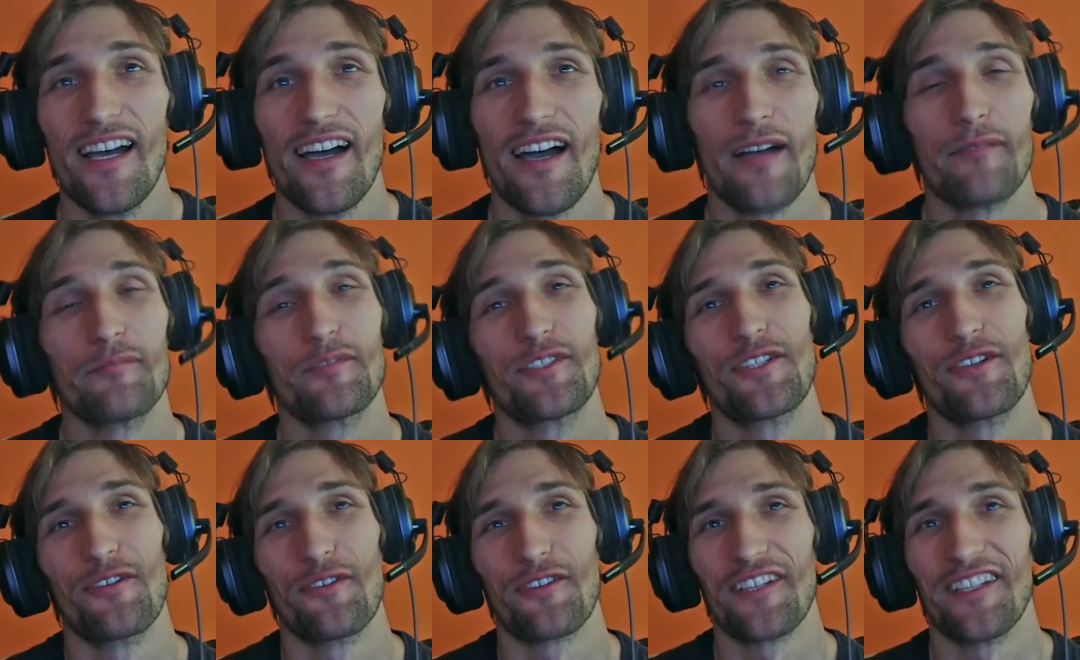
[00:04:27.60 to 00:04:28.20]
I'm
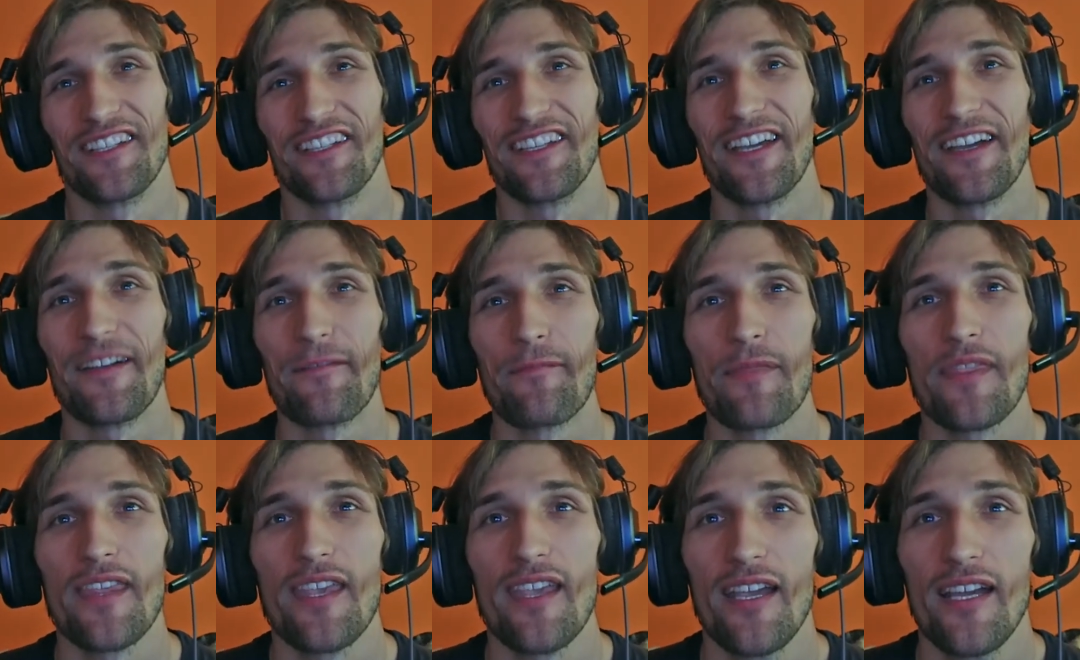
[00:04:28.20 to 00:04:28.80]
joking, yeah.
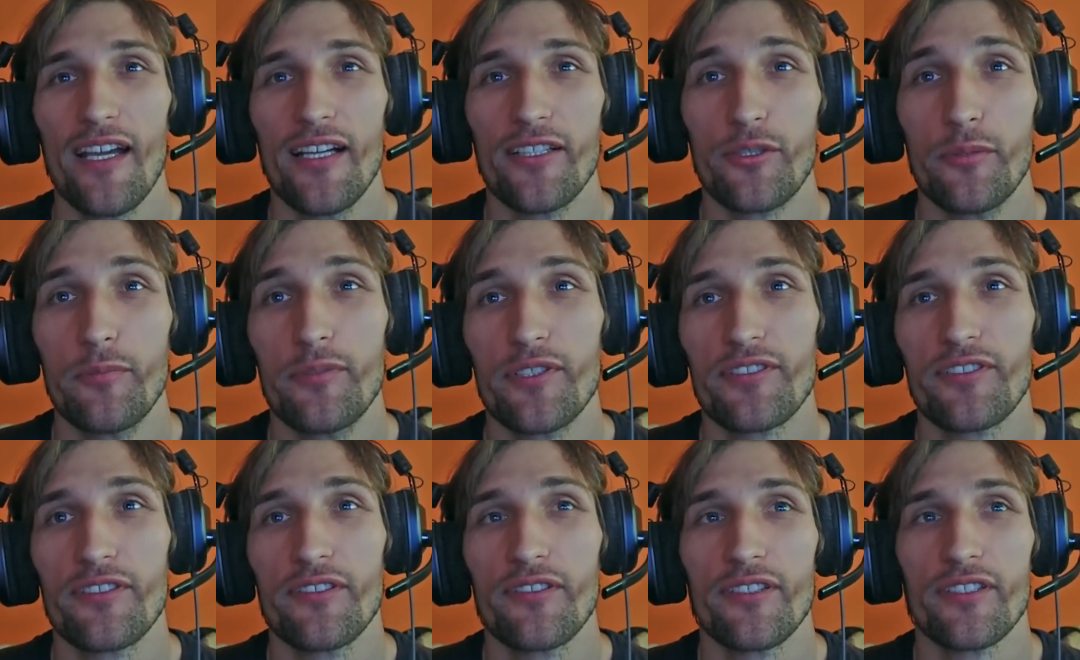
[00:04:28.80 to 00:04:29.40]
To be
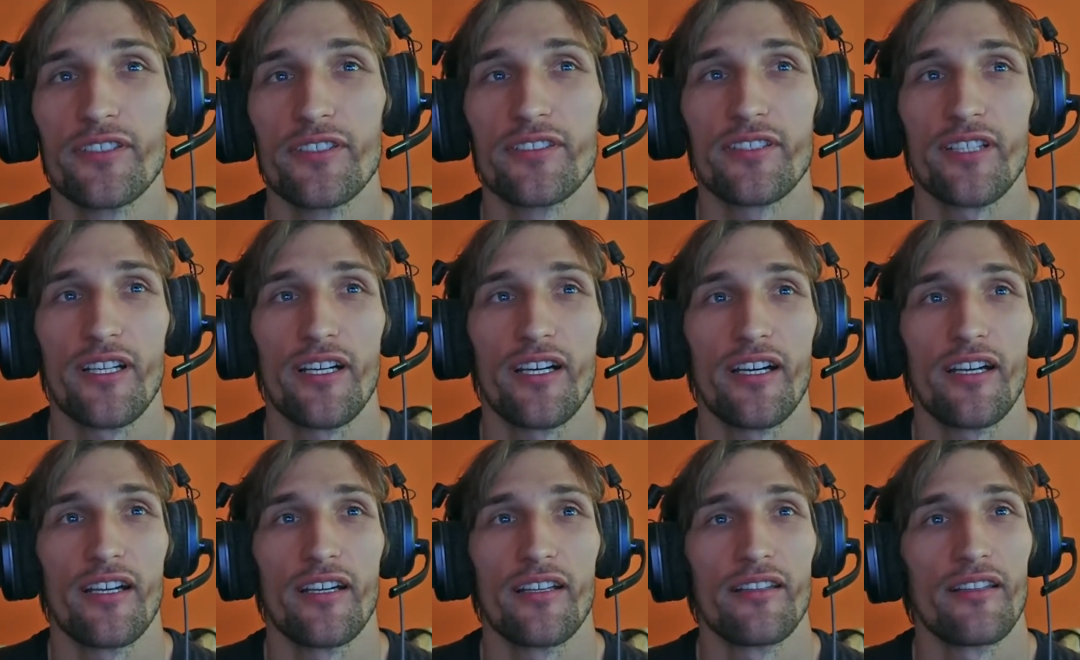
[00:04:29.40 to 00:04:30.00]
serious,
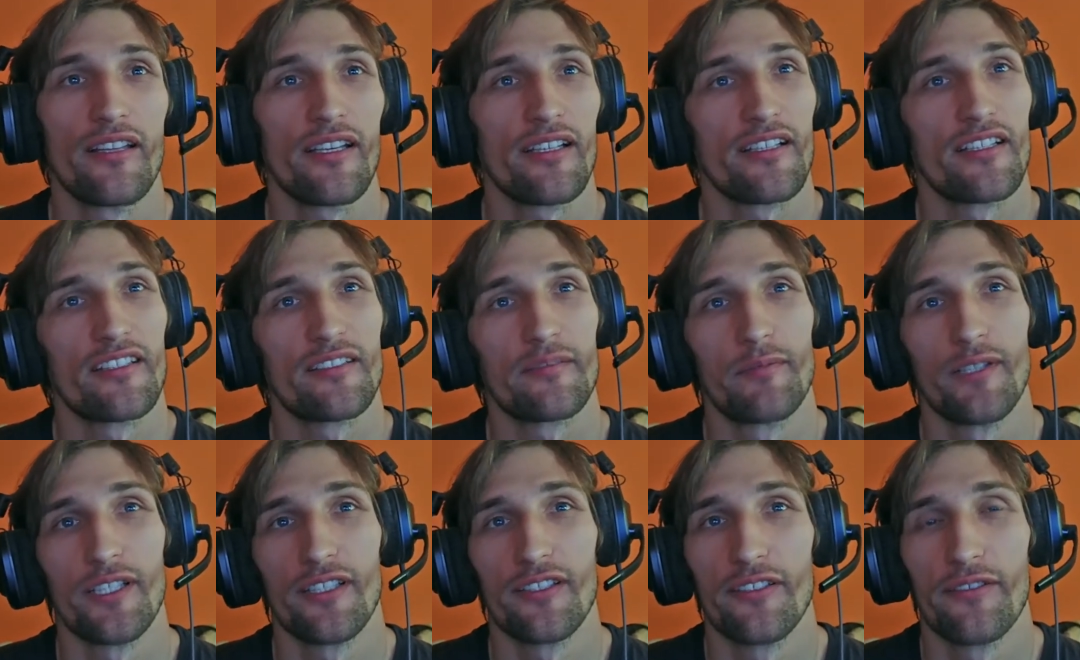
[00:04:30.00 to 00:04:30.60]
I like
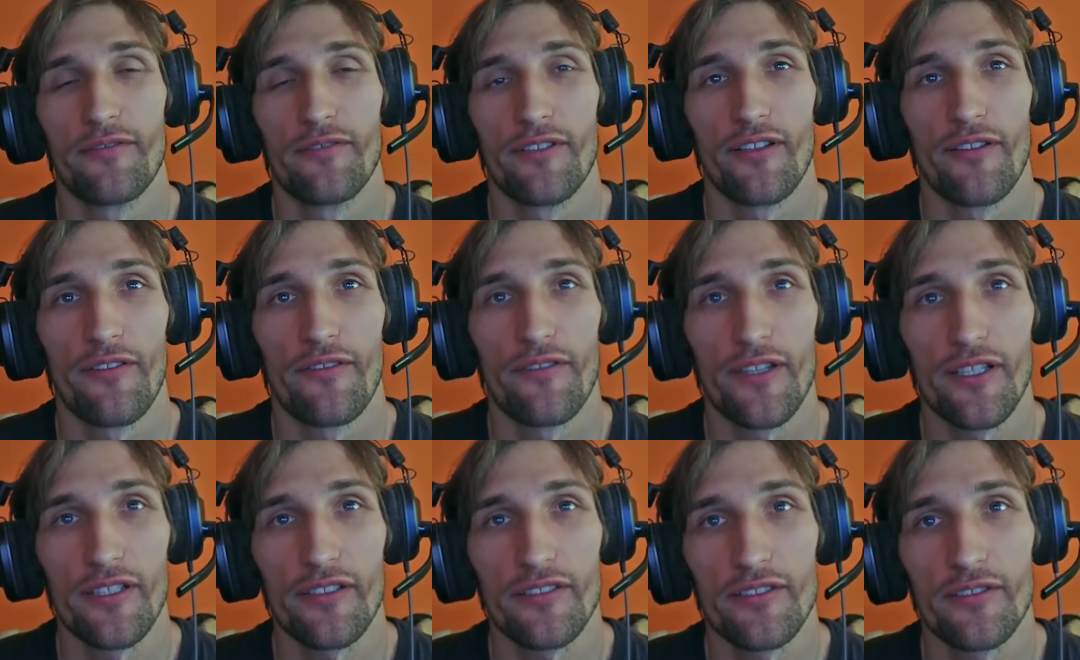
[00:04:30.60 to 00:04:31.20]
explaining difficult
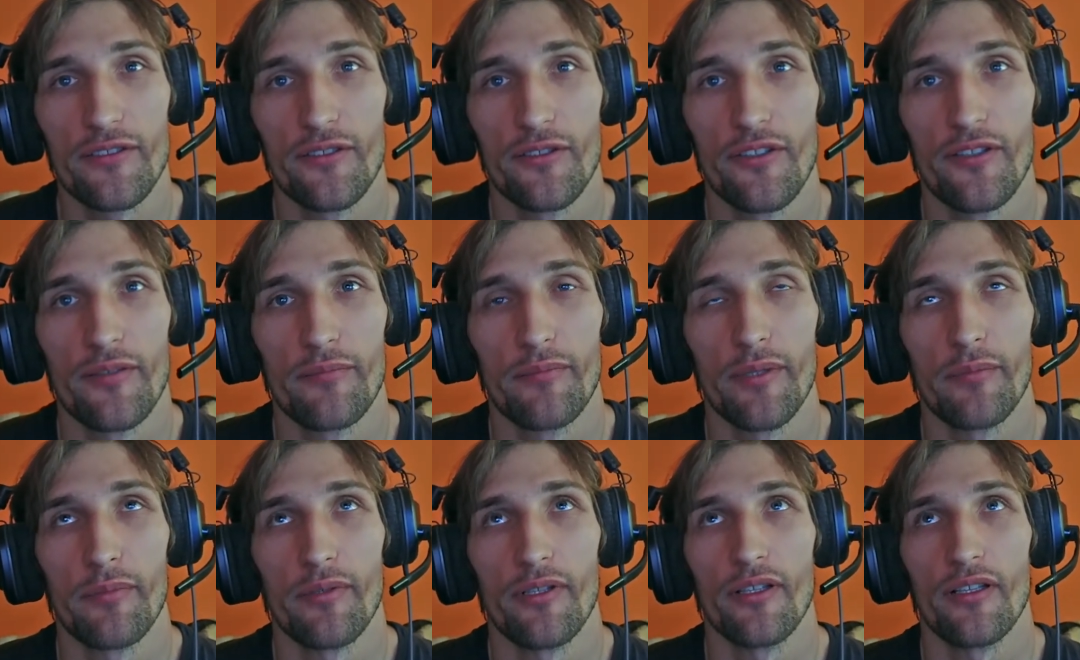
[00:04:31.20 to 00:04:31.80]
things to other
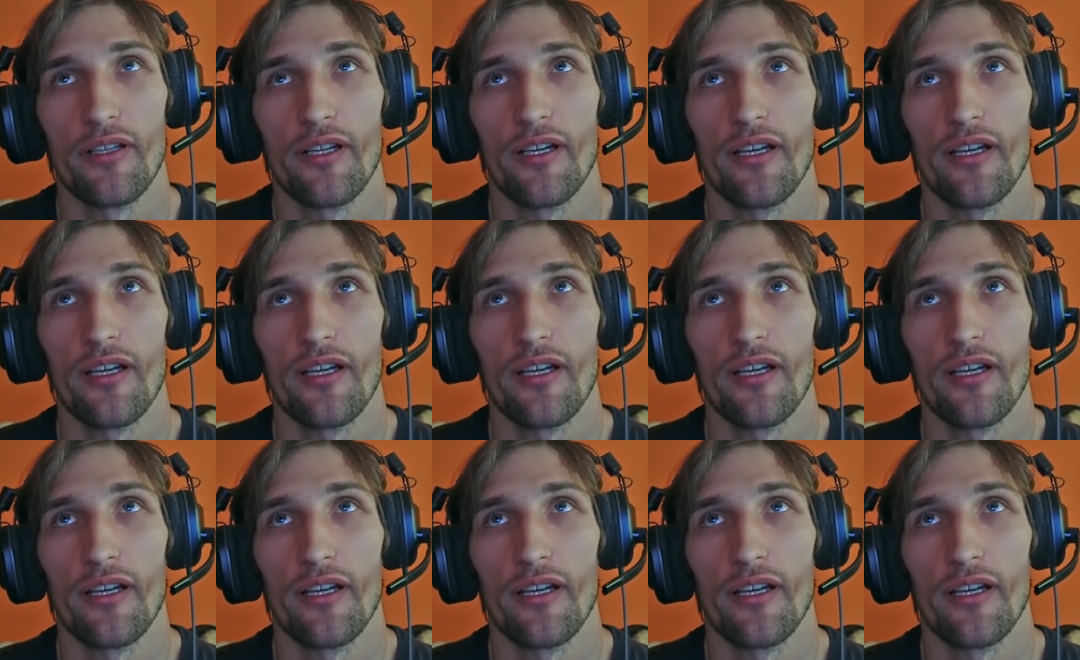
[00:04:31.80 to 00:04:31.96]
people.